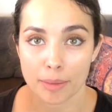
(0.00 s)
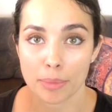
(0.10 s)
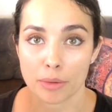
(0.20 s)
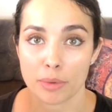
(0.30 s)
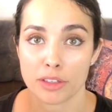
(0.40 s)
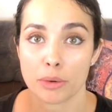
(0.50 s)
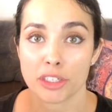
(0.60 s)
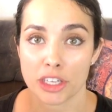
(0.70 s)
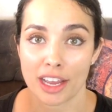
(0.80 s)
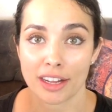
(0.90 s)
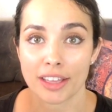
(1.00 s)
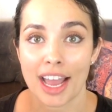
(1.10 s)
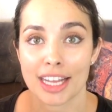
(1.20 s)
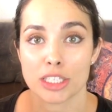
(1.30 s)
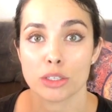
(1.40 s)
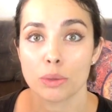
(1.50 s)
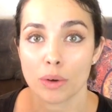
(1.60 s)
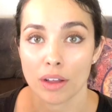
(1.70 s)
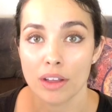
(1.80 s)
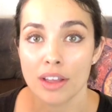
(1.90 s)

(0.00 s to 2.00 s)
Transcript: a book with your child at school.